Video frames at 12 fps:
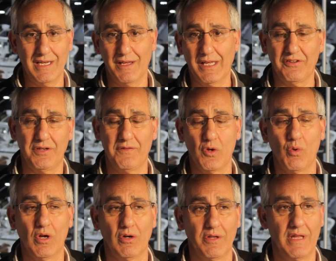I guess, if you
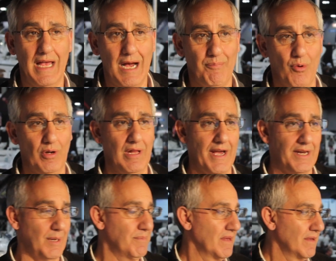will, in the outboard lineup.